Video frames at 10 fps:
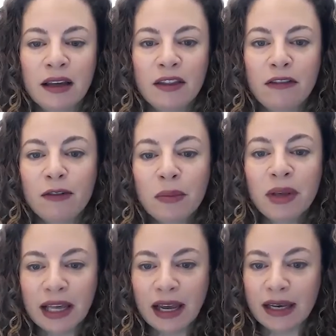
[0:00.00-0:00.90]
The
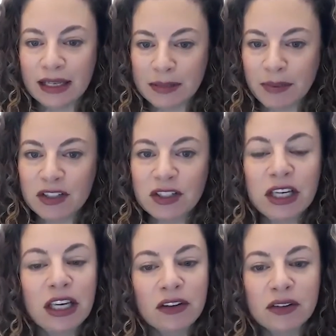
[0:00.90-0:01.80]
formula, especially
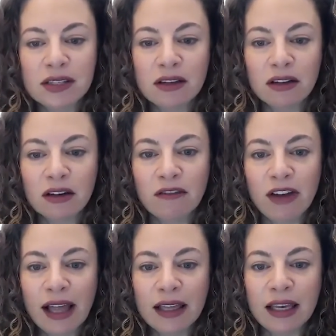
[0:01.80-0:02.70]
here in Silicon
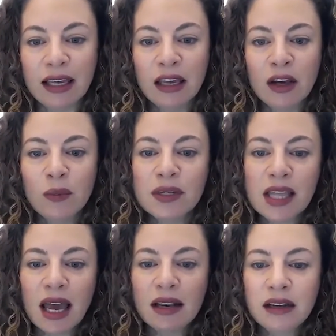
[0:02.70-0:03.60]
Valley, was
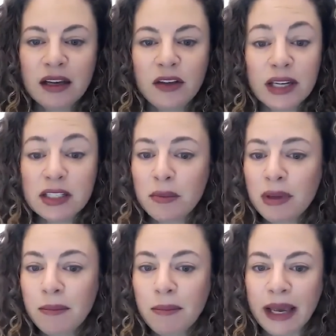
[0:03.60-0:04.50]
that you had to be
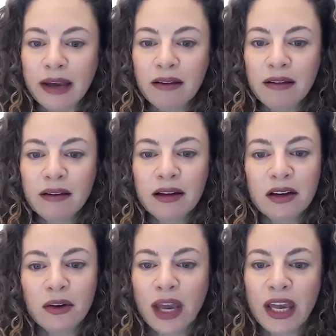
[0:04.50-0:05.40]
male,
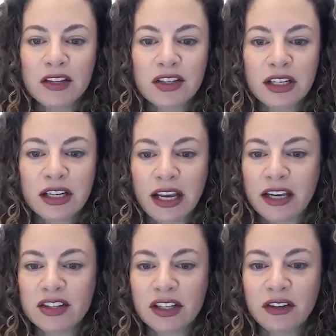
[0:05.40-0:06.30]
Caucasian,
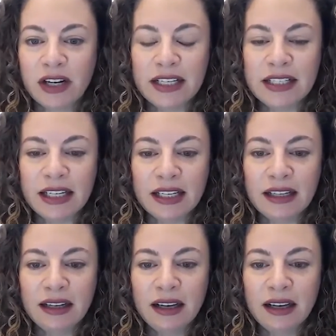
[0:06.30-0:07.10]
Asian, or Indian,